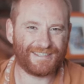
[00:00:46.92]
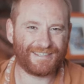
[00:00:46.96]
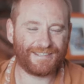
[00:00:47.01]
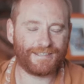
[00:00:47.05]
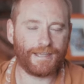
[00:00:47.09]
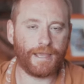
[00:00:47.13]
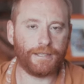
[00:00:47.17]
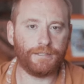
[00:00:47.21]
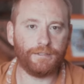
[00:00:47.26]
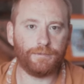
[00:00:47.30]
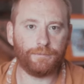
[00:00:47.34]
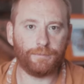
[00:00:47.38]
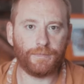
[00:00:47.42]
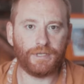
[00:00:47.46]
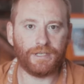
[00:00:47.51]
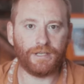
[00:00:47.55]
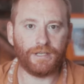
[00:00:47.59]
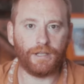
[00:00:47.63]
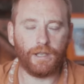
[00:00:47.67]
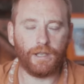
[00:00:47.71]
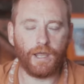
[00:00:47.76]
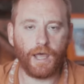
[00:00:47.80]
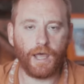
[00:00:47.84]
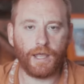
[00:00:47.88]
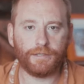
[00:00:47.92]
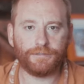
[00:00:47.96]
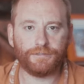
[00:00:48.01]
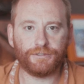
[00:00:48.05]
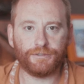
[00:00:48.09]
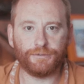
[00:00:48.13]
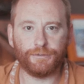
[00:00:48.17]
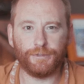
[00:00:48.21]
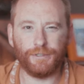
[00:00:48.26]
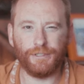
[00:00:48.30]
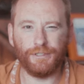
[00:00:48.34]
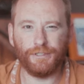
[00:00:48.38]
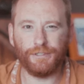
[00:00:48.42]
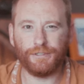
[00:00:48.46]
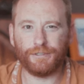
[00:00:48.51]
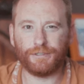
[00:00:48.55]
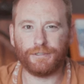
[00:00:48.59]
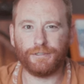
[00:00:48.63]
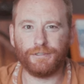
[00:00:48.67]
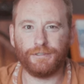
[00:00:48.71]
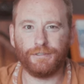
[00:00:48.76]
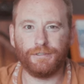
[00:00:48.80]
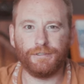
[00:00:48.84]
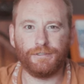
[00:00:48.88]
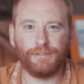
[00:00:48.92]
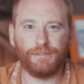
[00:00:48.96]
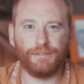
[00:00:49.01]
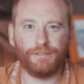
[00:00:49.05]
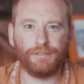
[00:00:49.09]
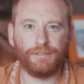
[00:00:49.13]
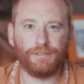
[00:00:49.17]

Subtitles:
It saddened me a lot to hear